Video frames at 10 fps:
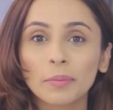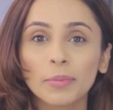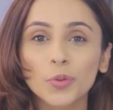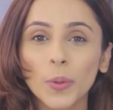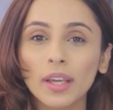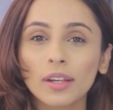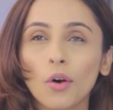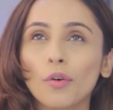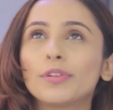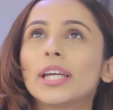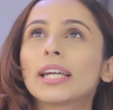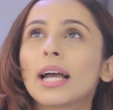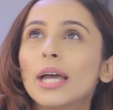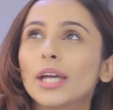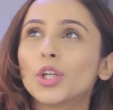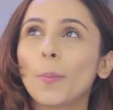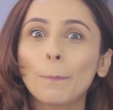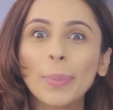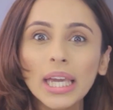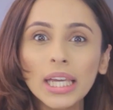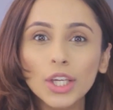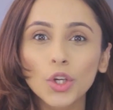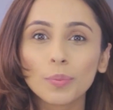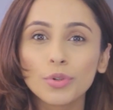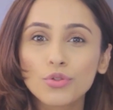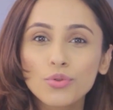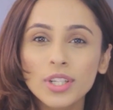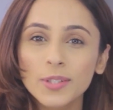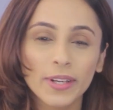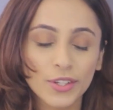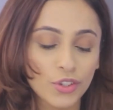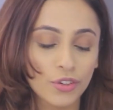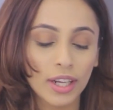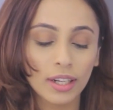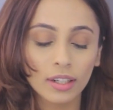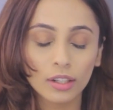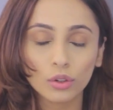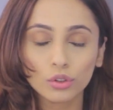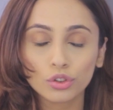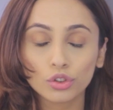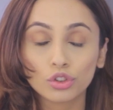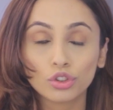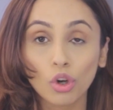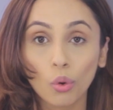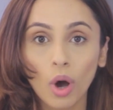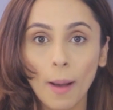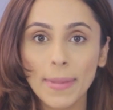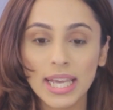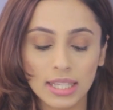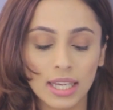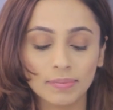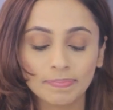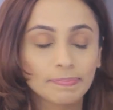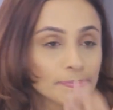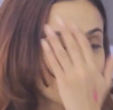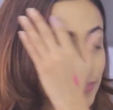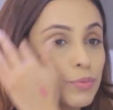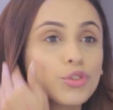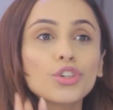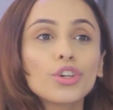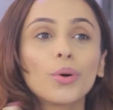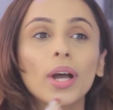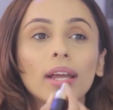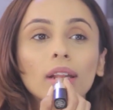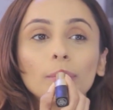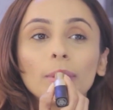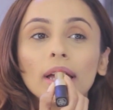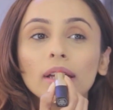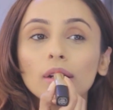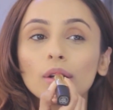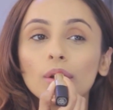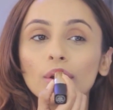in between of like your pink, your maroon as well as your red, and it looks so amazing. I'm just going to go ahead and apply it.